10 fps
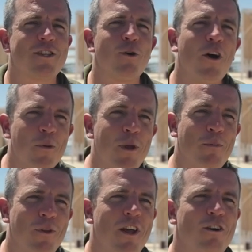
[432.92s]
right, so all the
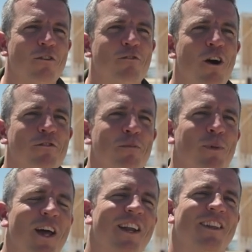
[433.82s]
people that are involved in
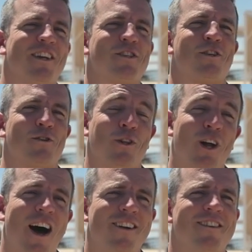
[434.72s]
planning this, there's a
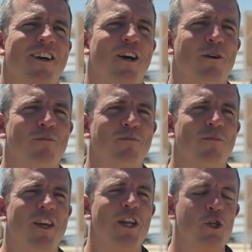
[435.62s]
lot.
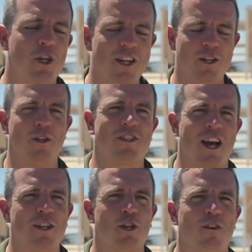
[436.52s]
Initially, to do the
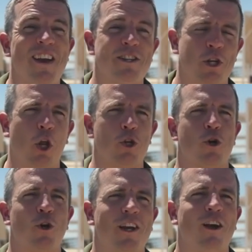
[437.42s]
site survey and to
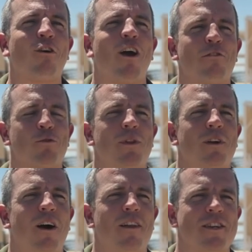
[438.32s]
control the aircraft when
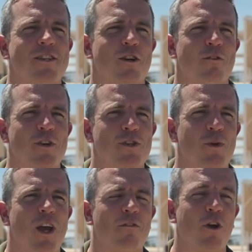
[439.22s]
they're on this surface,
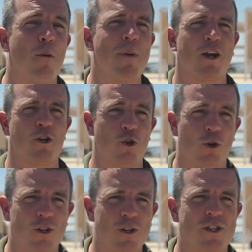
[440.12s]
we have combat
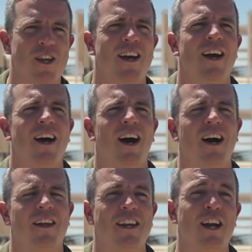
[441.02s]
controllers.
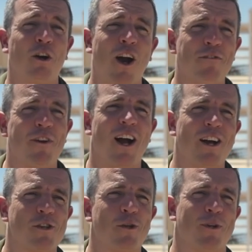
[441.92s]
The aircraft that are
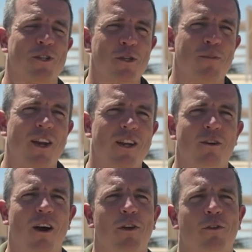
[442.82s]
actually participating,
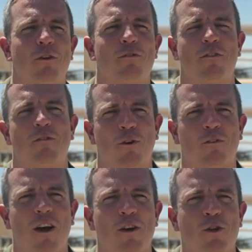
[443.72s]
you have the
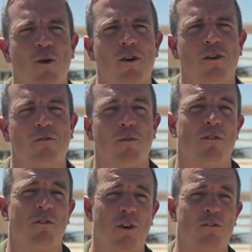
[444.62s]
354th Fighter Squadron from
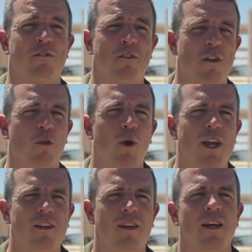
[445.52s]
the 355th
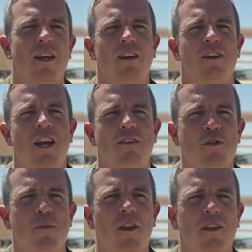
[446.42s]
Wing here at
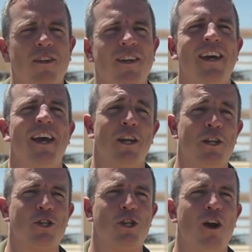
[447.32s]
Davis-Monthan. In
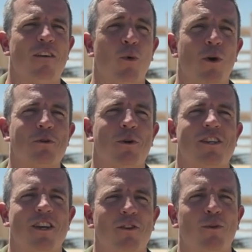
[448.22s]
addition, you have the
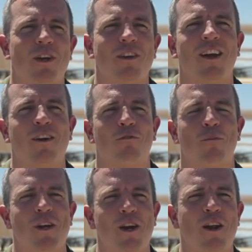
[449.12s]
127th Wing
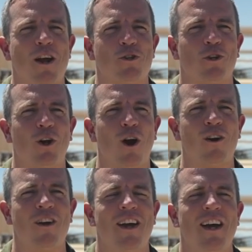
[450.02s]
from the Air National
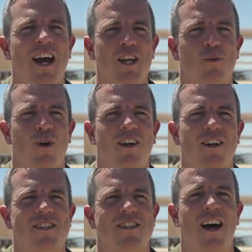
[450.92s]
Guard, as well
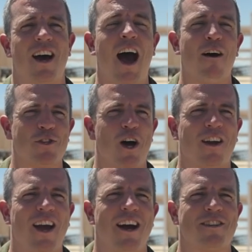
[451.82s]
as
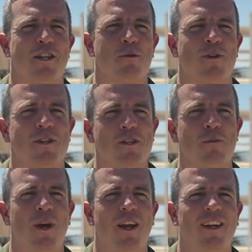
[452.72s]
AFSOC assets
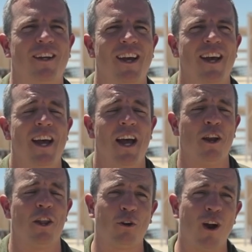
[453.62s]
participating. And
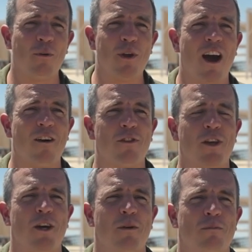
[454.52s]
then on the ground, we have
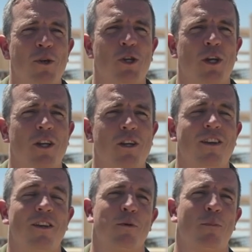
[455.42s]
the
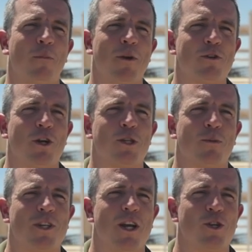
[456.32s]
Michigan Department of
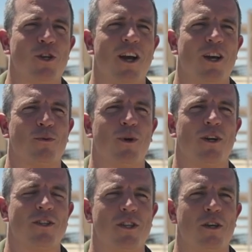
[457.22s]
Transportation, as
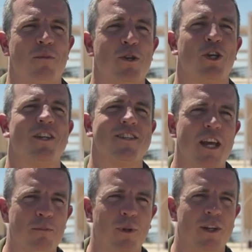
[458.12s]
well as the Michigan
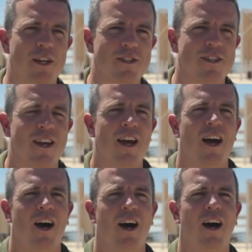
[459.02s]
State Police
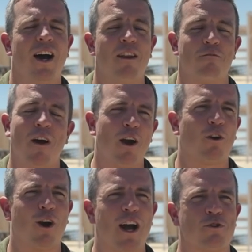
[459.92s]
and Fire
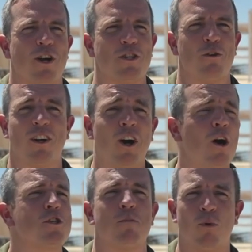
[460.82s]
Crash Rescue that are
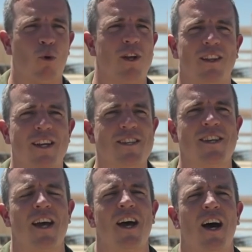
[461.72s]
all supporting
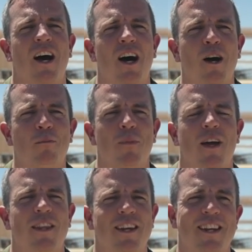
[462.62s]
this.
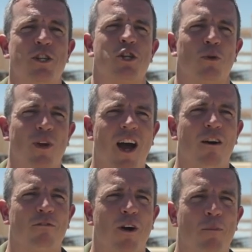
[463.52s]
And then in addition, we
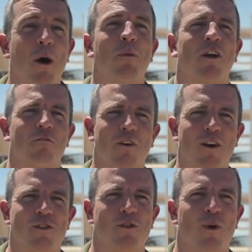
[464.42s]
have public
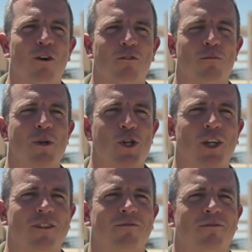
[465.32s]
affairs as well from Michigan.